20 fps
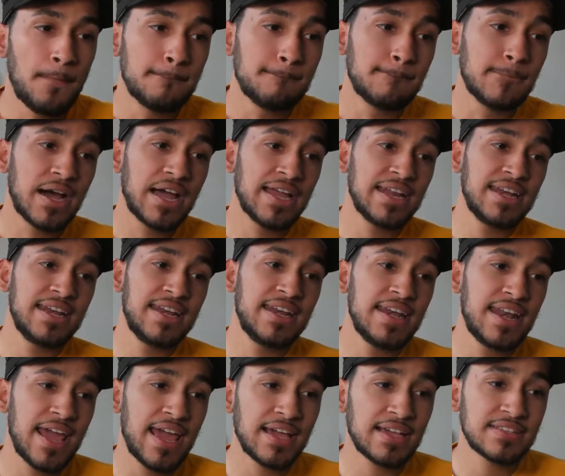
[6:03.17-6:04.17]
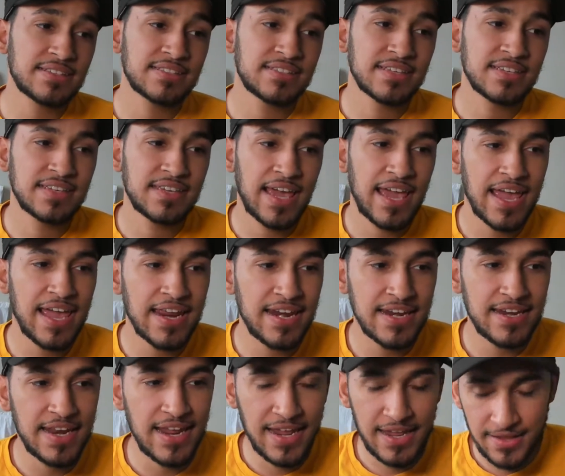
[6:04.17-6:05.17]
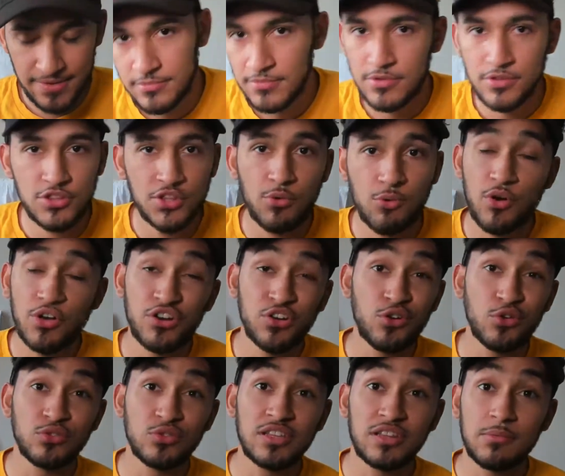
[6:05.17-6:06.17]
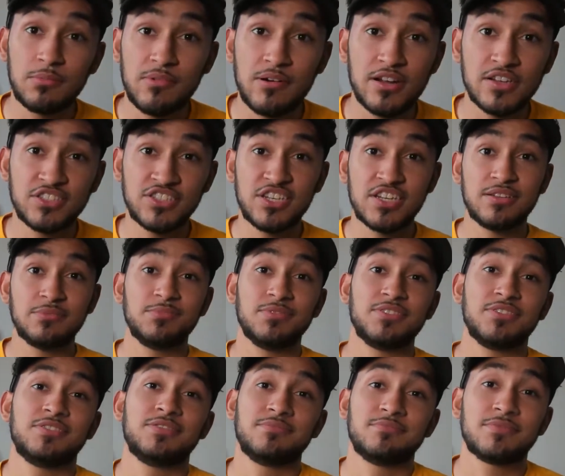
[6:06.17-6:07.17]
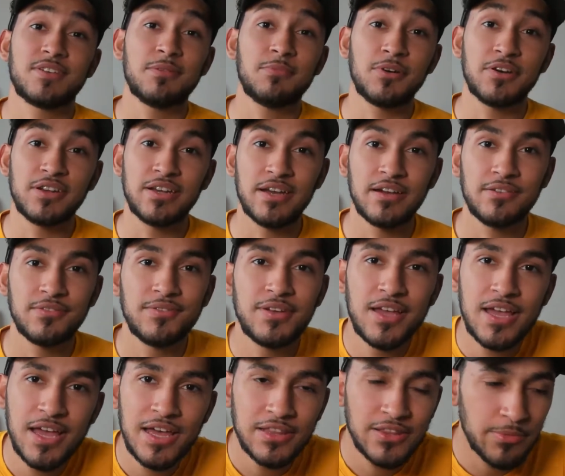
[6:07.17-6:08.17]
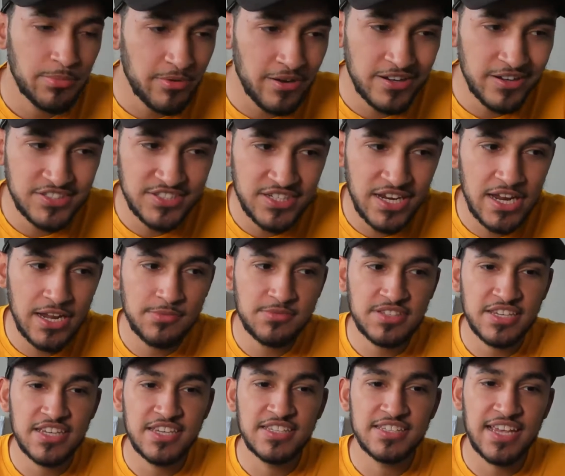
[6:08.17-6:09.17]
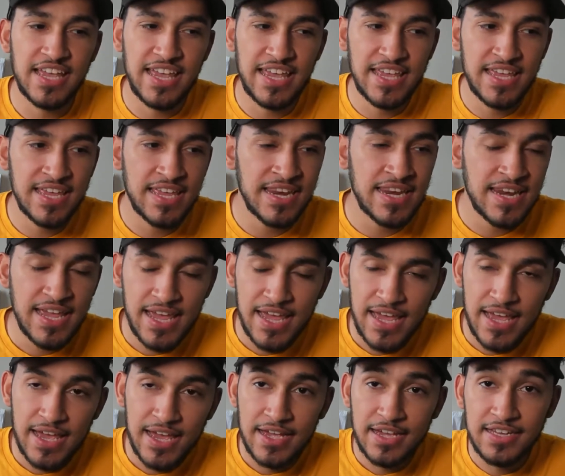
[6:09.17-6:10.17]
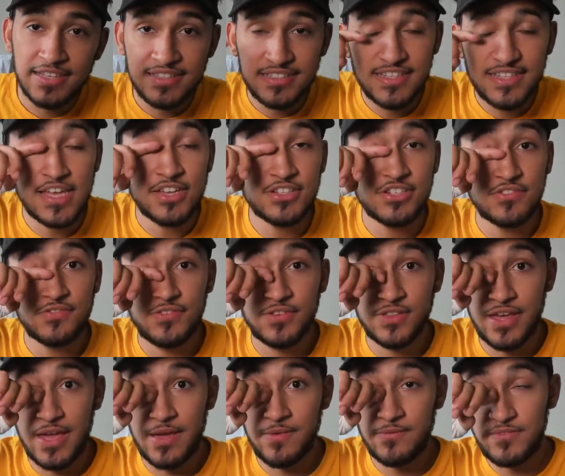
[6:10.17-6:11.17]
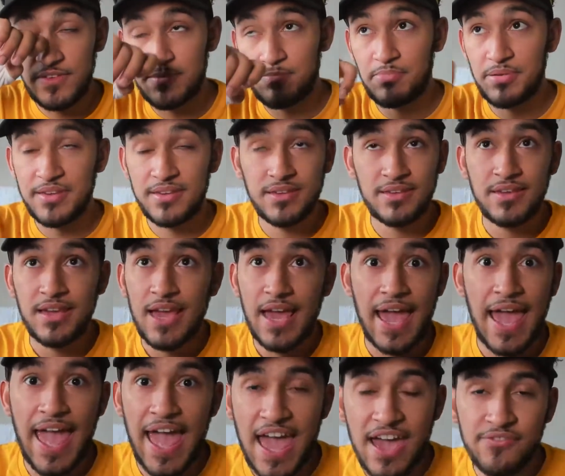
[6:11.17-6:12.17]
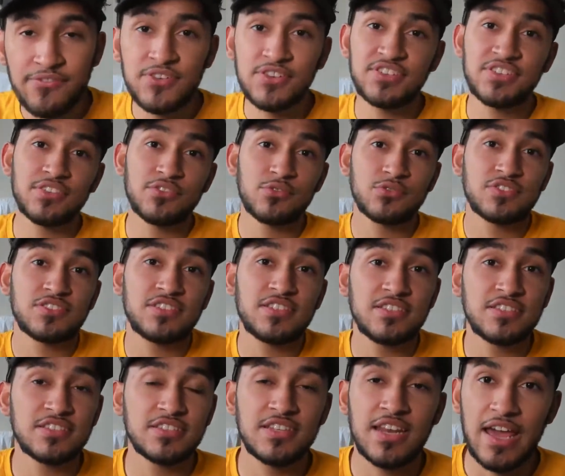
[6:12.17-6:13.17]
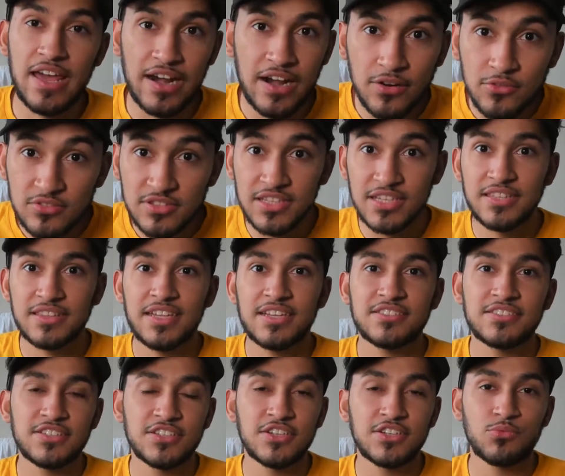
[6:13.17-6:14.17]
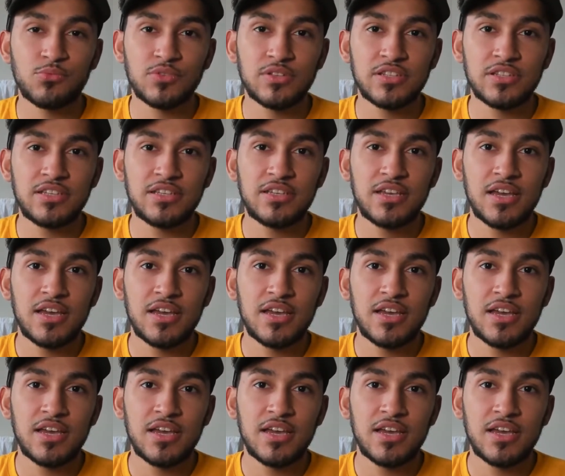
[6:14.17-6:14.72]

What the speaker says: my next candidate, the one and only LeBron James. Come on now. LeBron James is in contention for the MVP every single season, and I don't think that's going to really